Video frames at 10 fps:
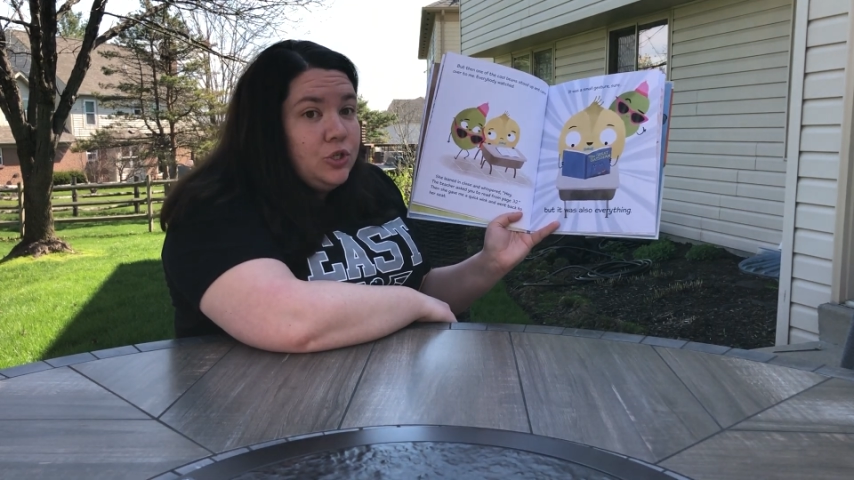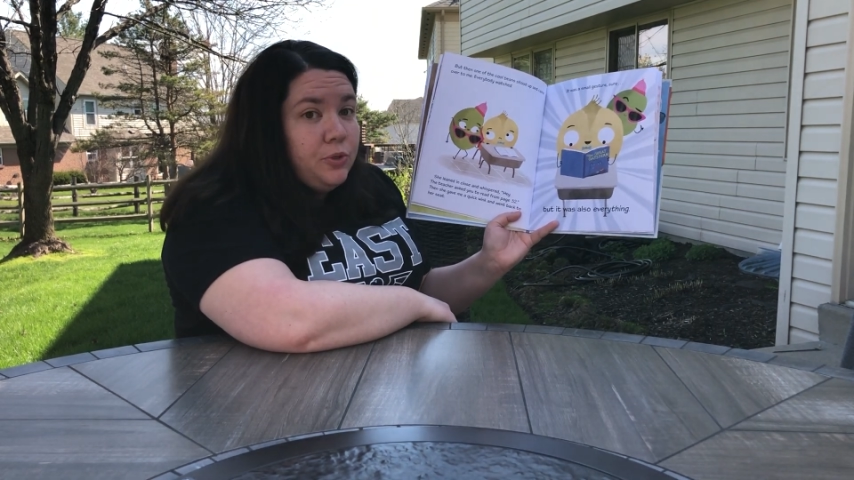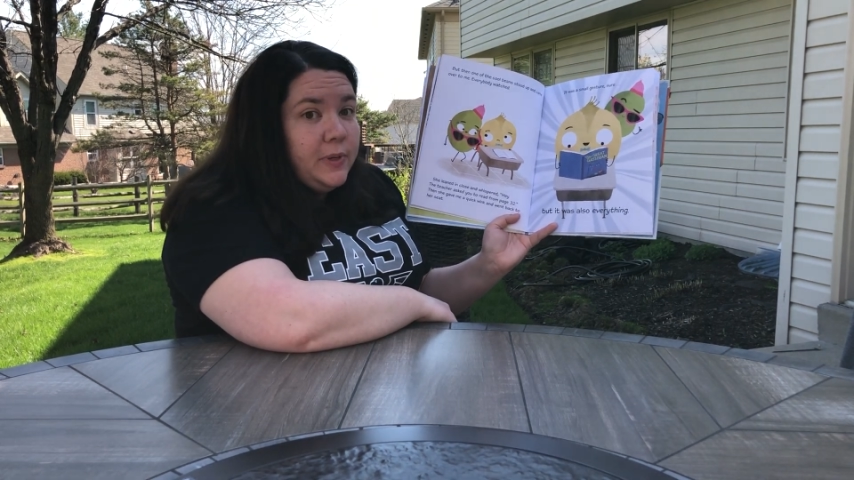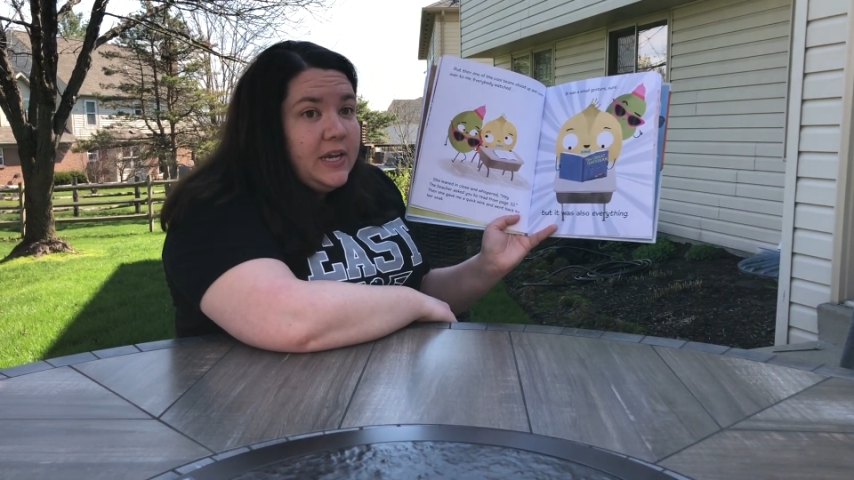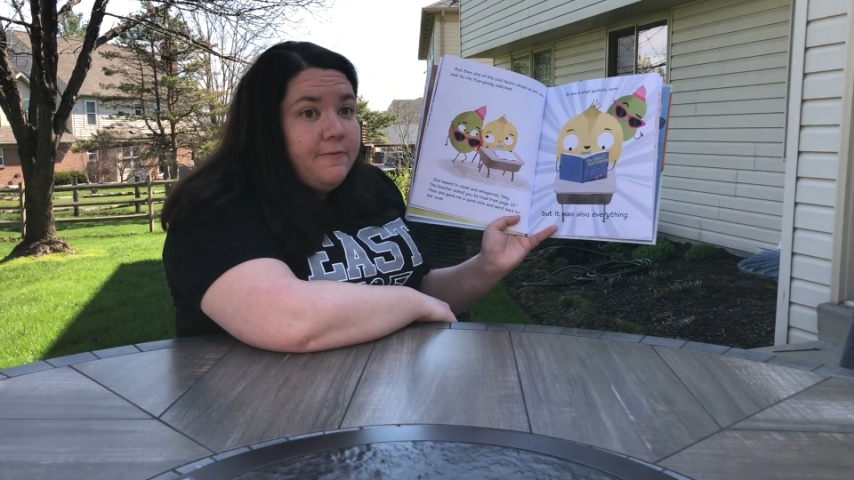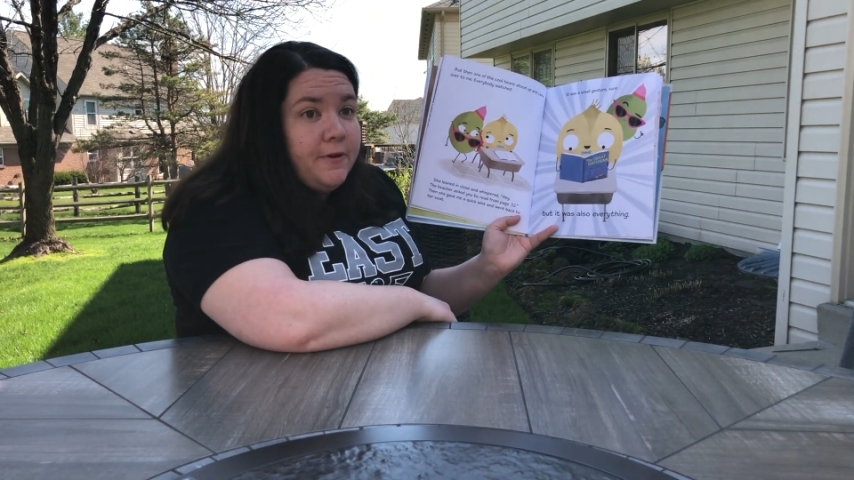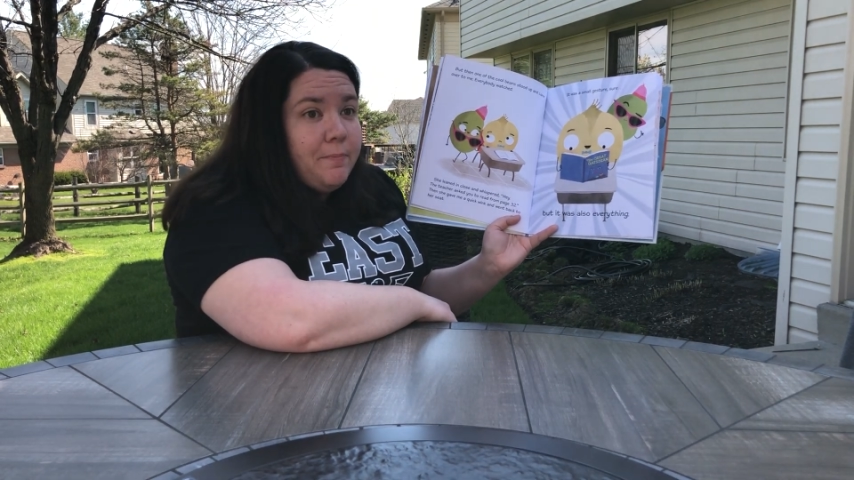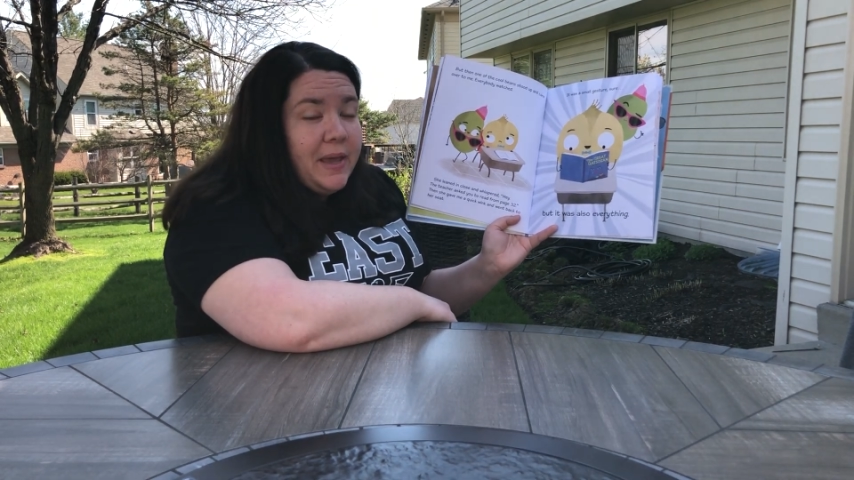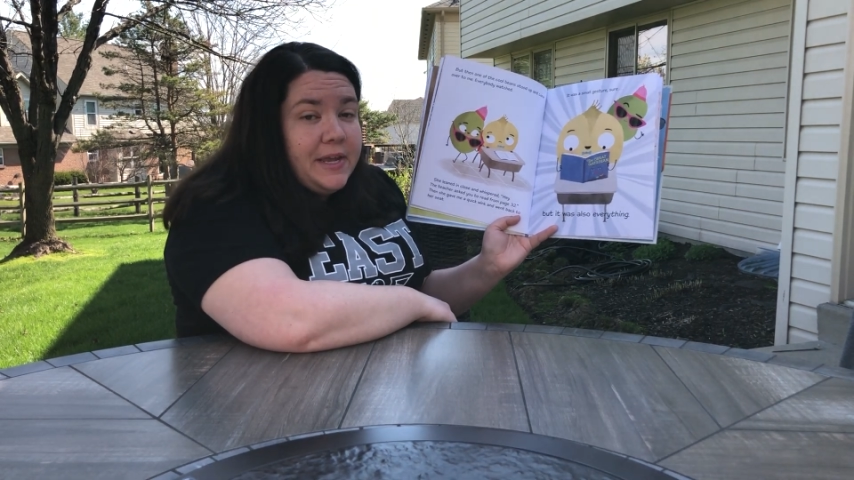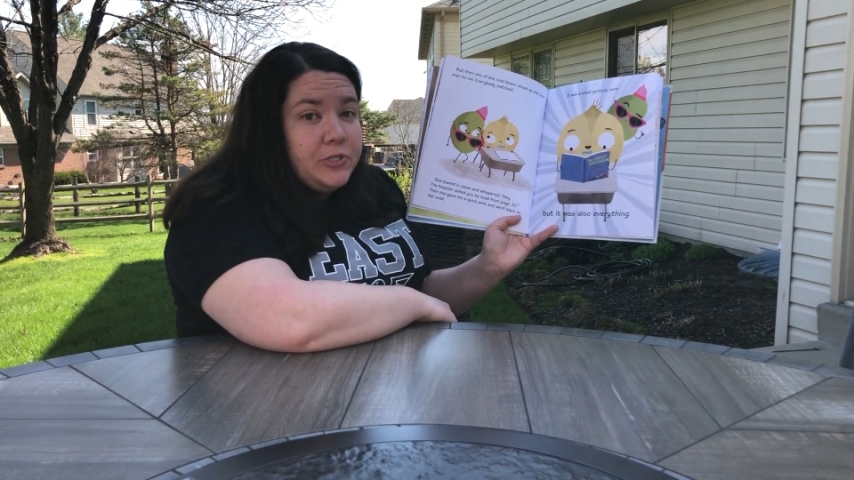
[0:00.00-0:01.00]
you to read
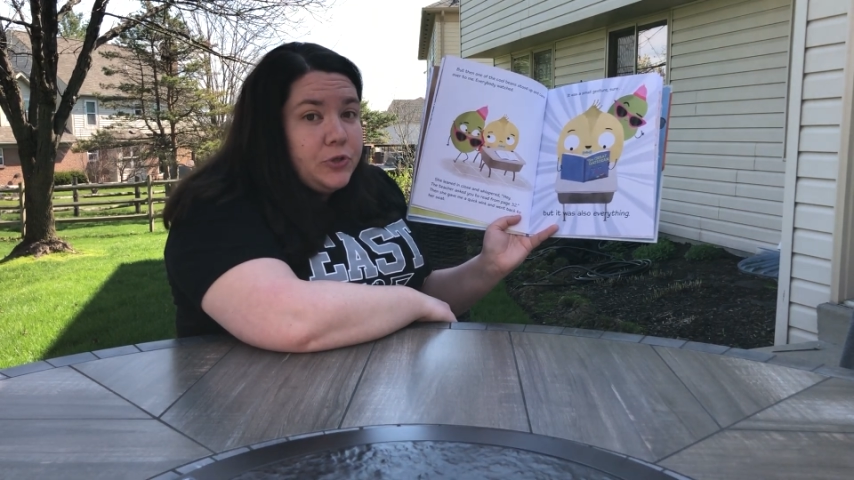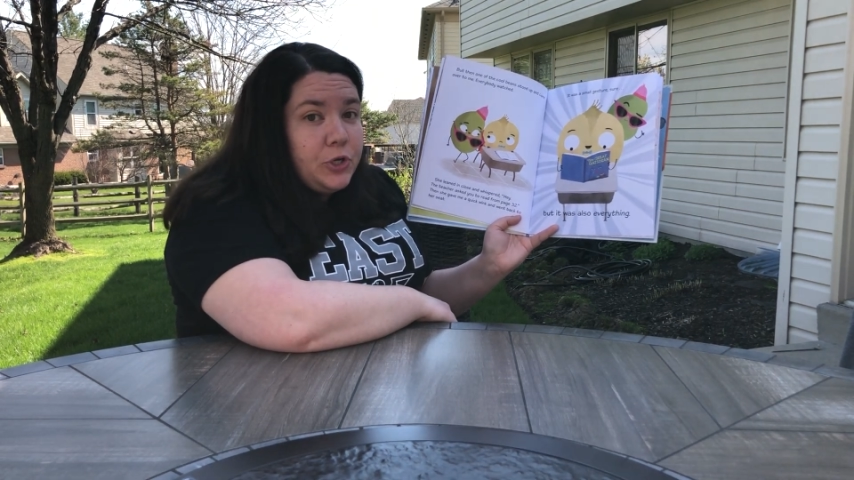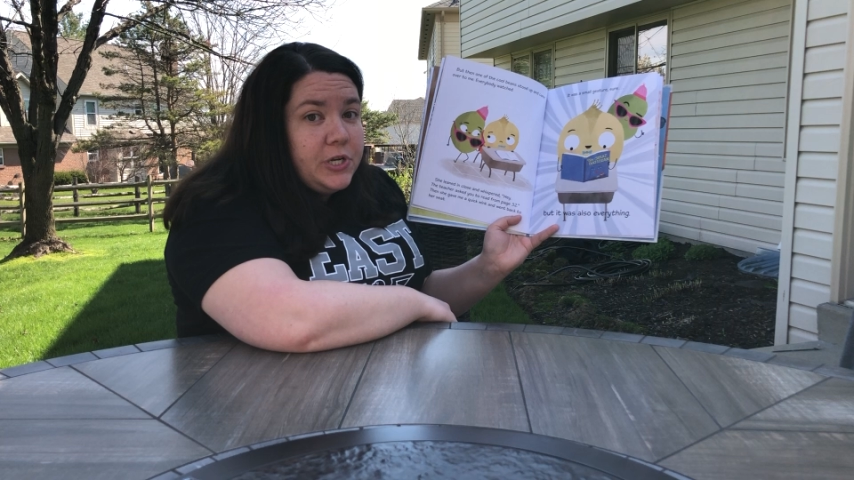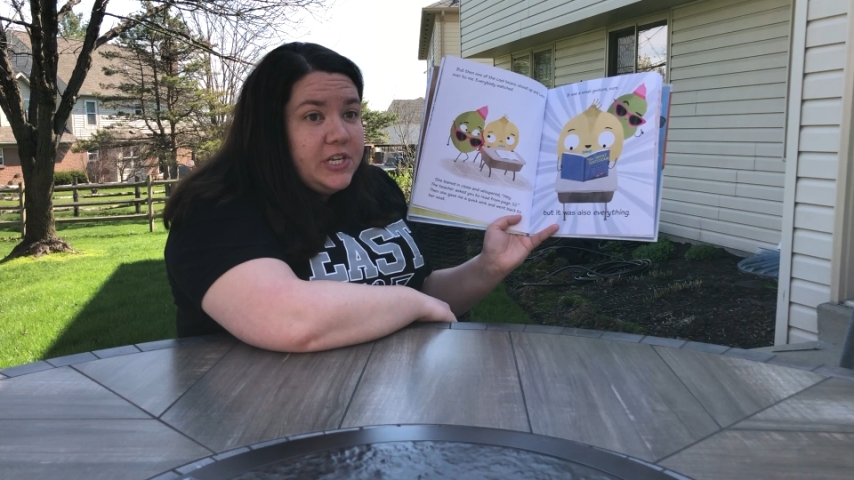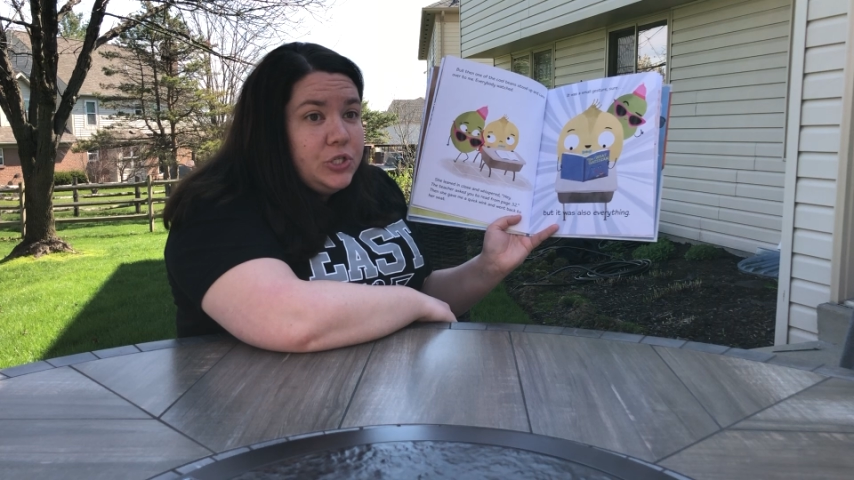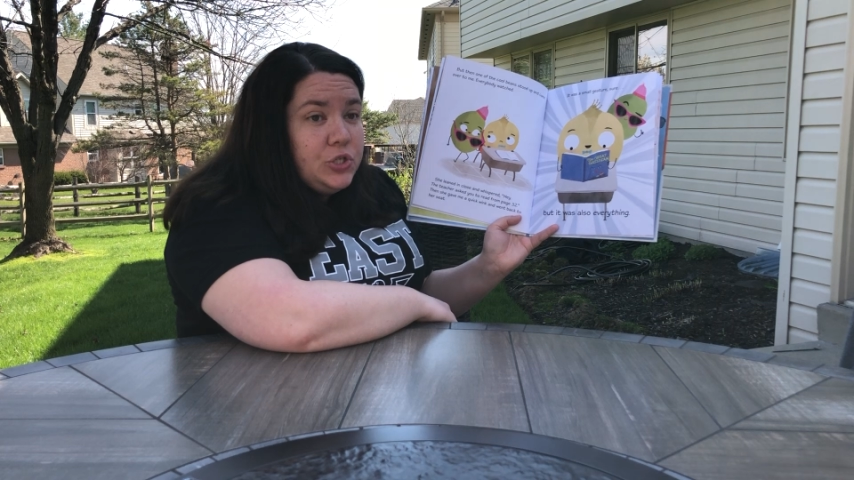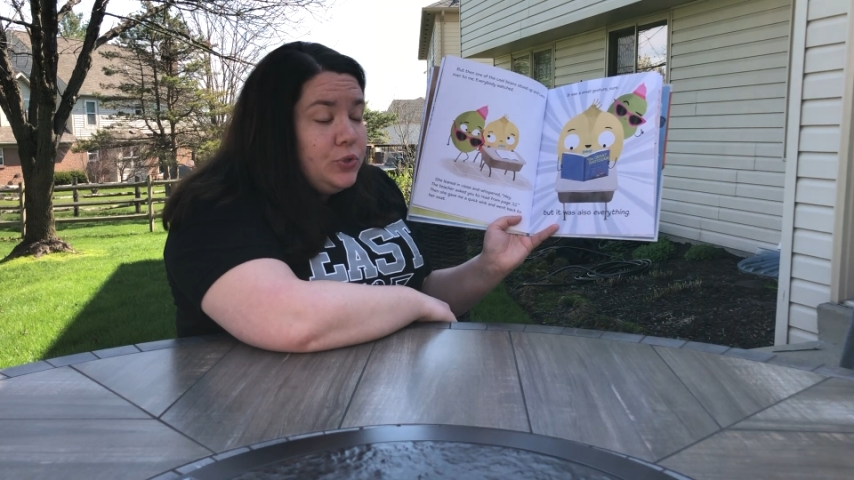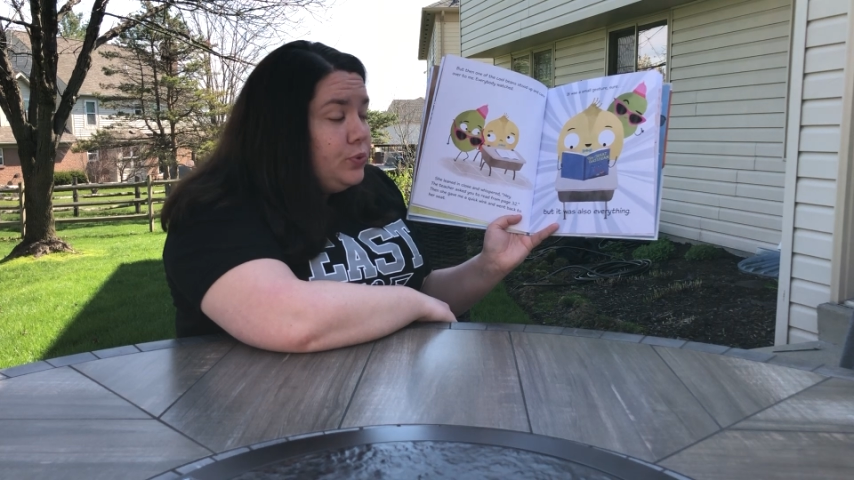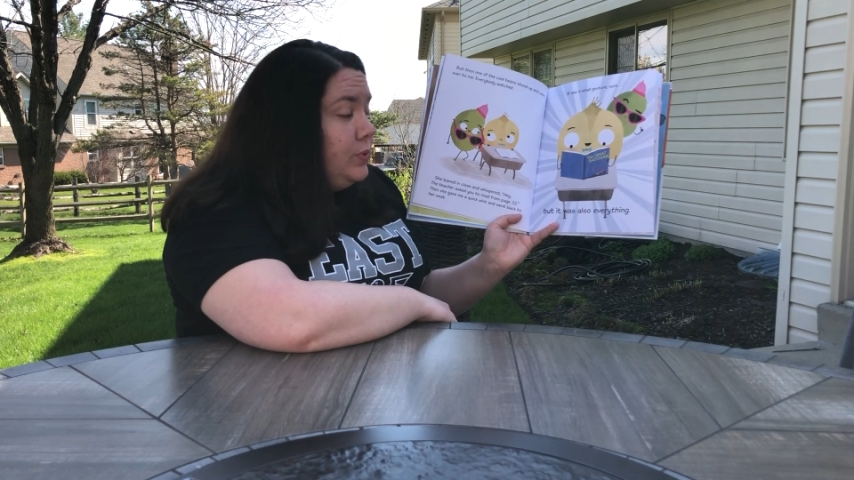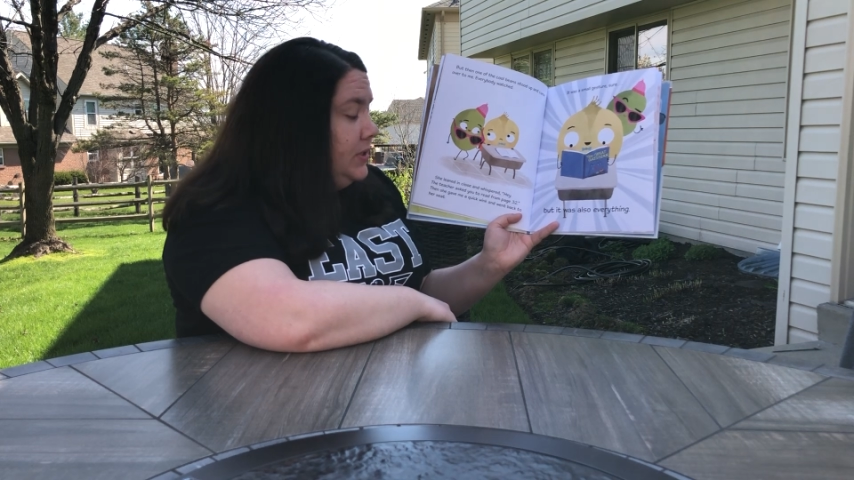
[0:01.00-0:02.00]
from page
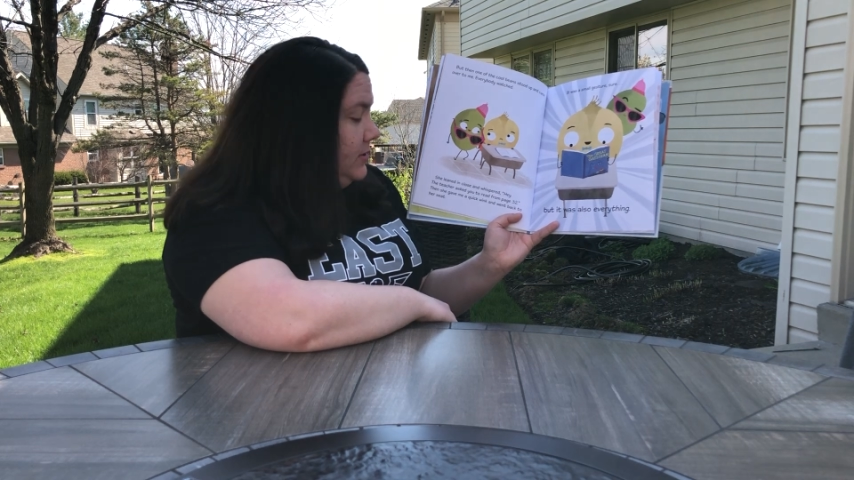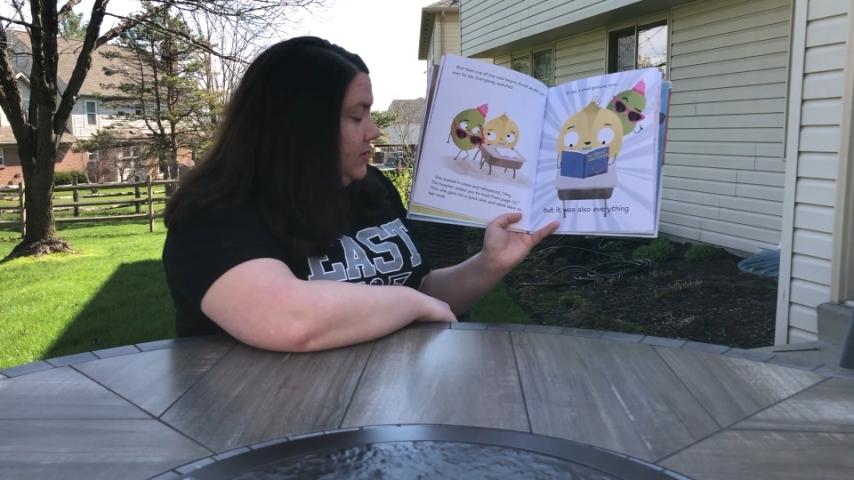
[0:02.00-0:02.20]
32.